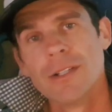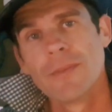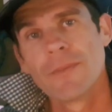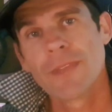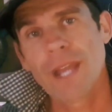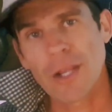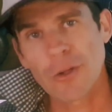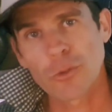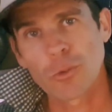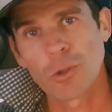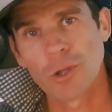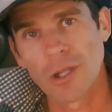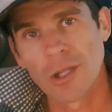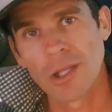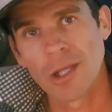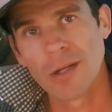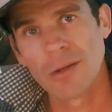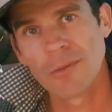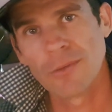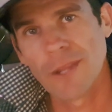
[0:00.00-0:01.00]
that's what i
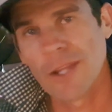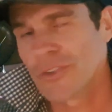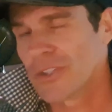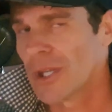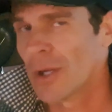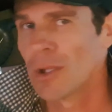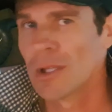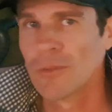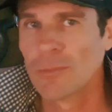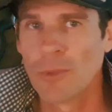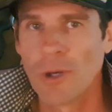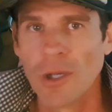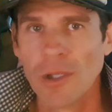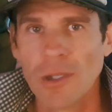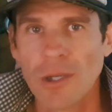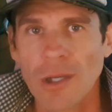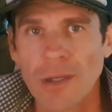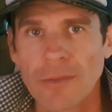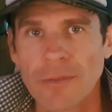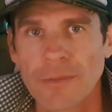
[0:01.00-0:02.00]
love that's how i live my
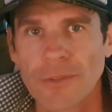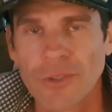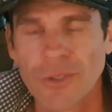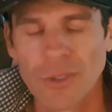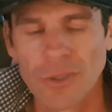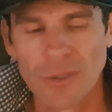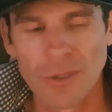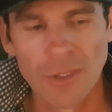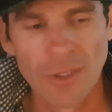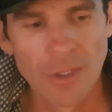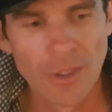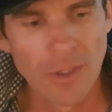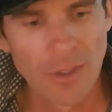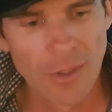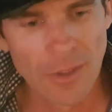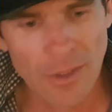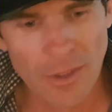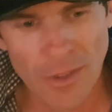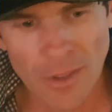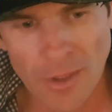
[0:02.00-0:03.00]
life so
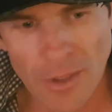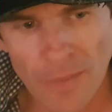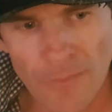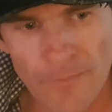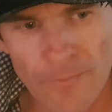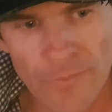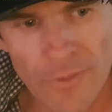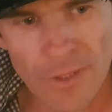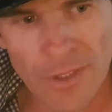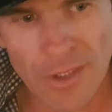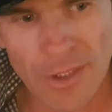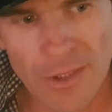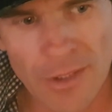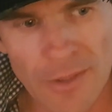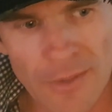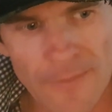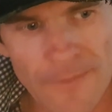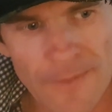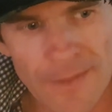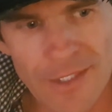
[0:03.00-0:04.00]
you
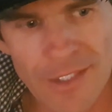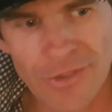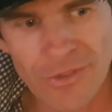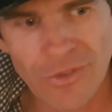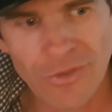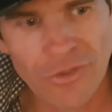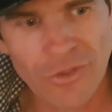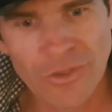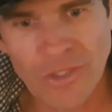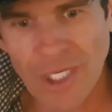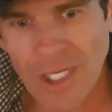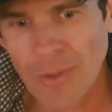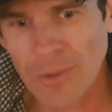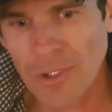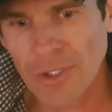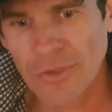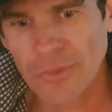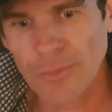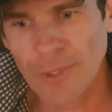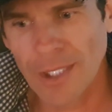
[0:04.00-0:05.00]
know this is just how it
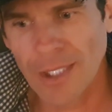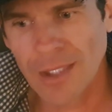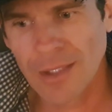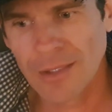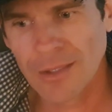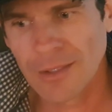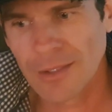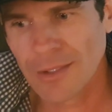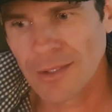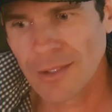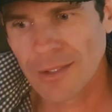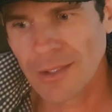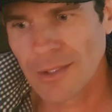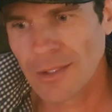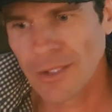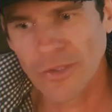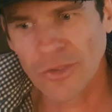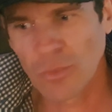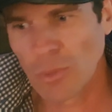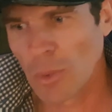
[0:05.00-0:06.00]
is man
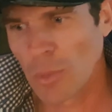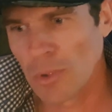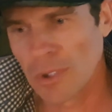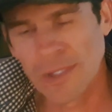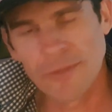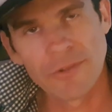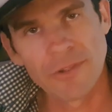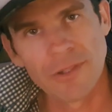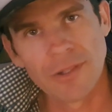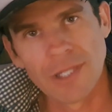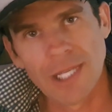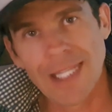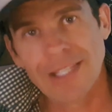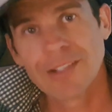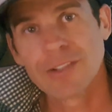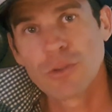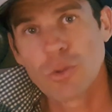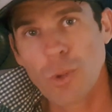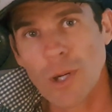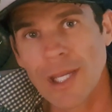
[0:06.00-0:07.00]
this is what we're living it's
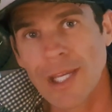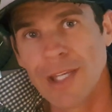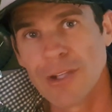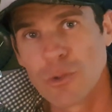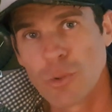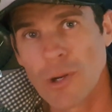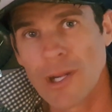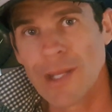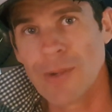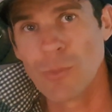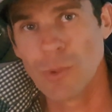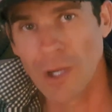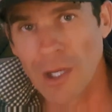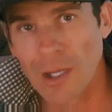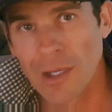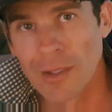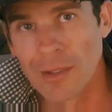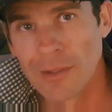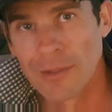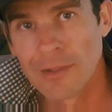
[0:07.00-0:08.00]

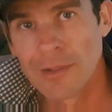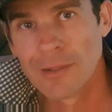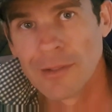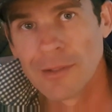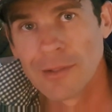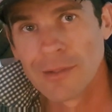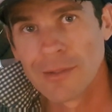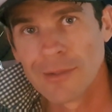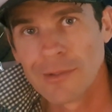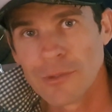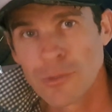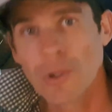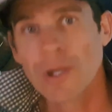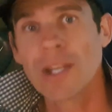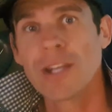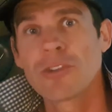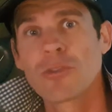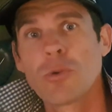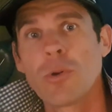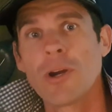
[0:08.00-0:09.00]
2021
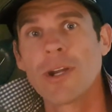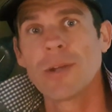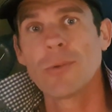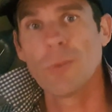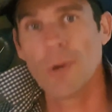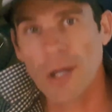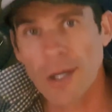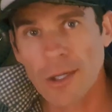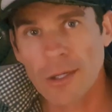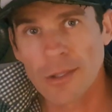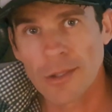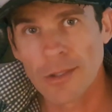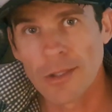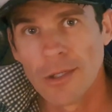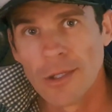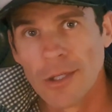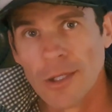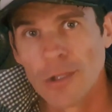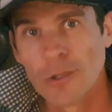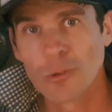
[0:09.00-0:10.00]
2021.
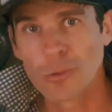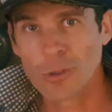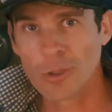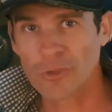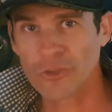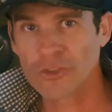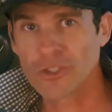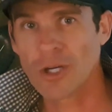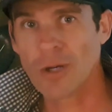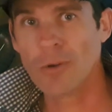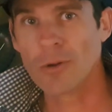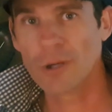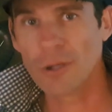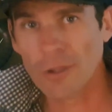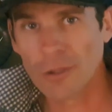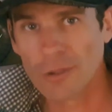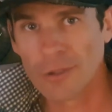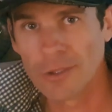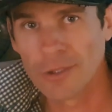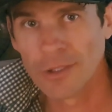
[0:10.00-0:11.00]
Look what's going
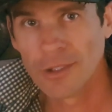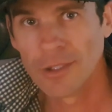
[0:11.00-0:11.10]
on.